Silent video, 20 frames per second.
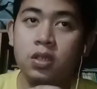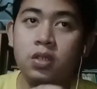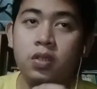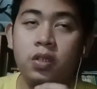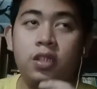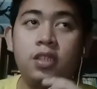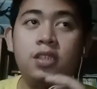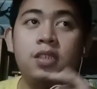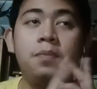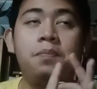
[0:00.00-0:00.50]

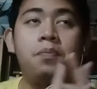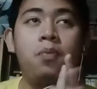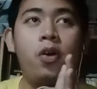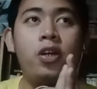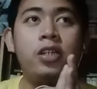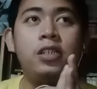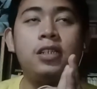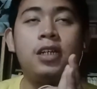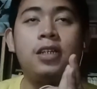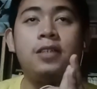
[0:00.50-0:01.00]
to
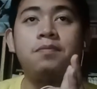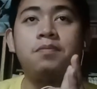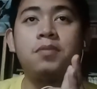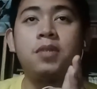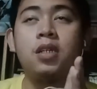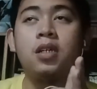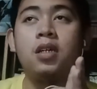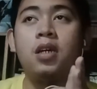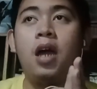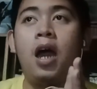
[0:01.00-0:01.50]
inform our
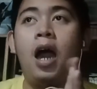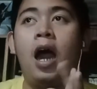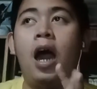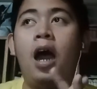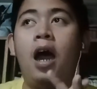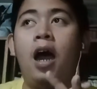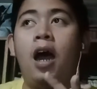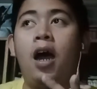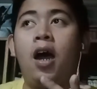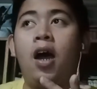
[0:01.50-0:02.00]
patient or
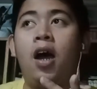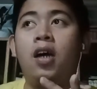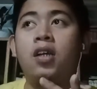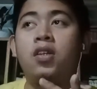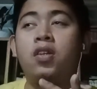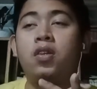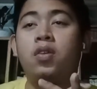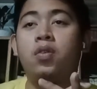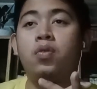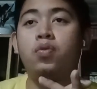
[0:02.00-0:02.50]
to
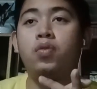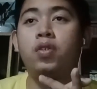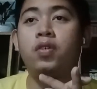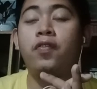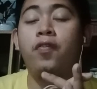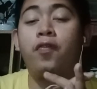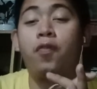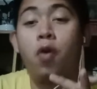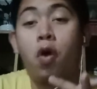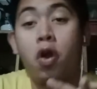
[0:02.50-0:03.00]
educate
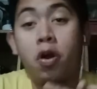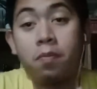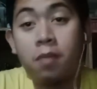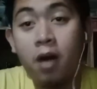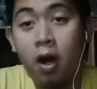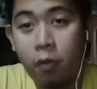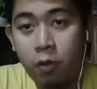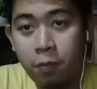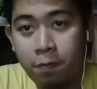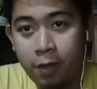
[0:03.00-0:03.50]
the
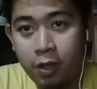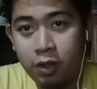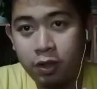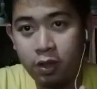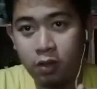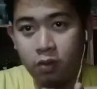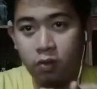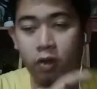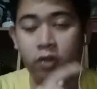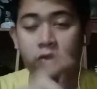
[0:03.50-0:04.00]
patient
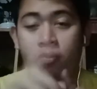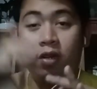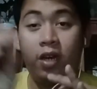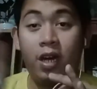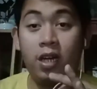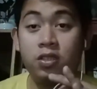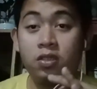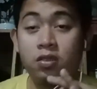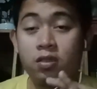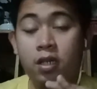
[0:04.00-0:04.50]
about
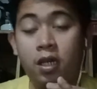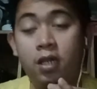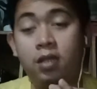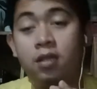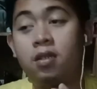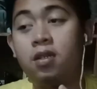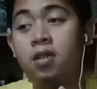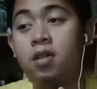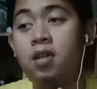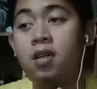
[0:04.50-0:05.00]
the
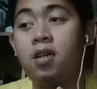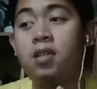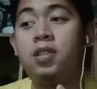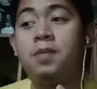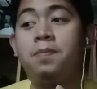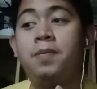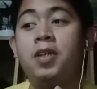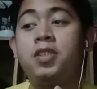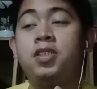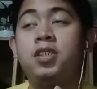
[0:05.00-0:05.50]
risk
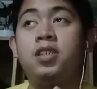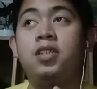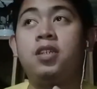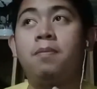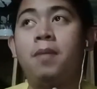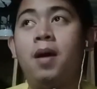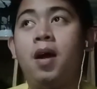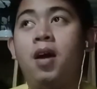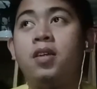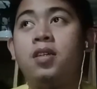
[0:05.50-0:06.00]
of
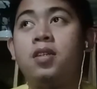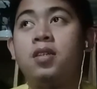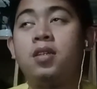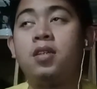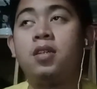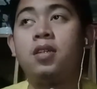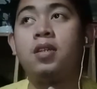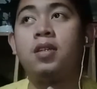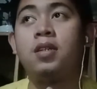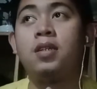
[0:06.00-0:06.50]
possible
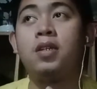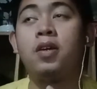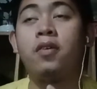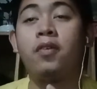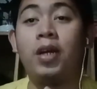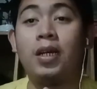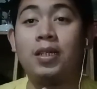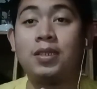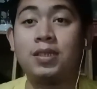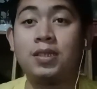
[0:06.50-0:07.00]

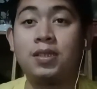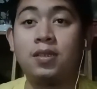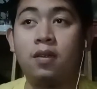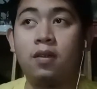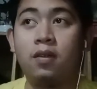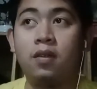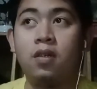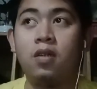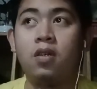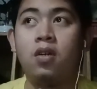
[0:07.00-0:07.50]
infections
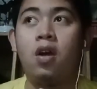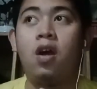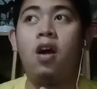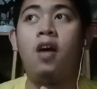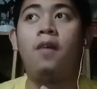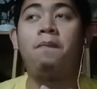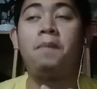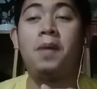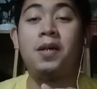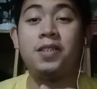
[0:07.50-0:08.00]
because
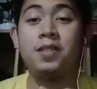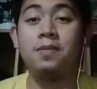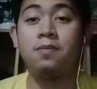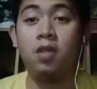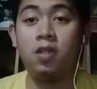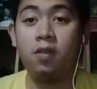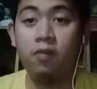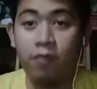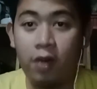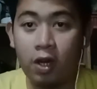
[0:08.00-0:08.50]

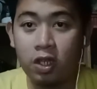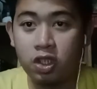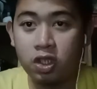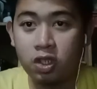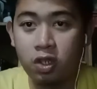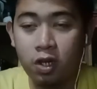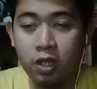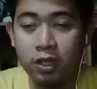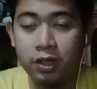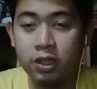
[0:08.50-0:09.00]

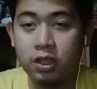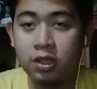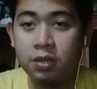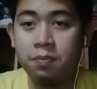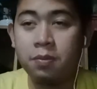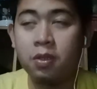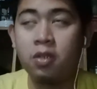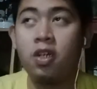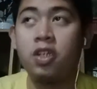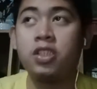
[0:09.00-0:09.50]
uh,
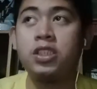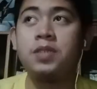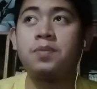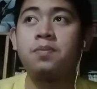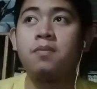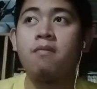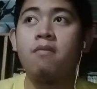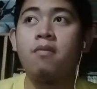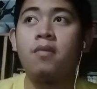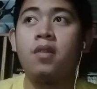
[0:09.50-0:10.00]

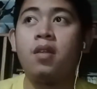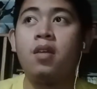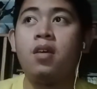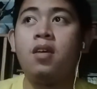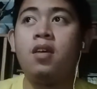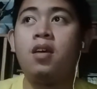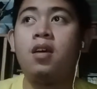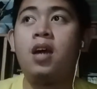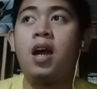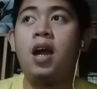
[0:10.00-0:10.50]
they
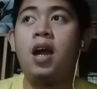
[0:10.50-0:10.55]
are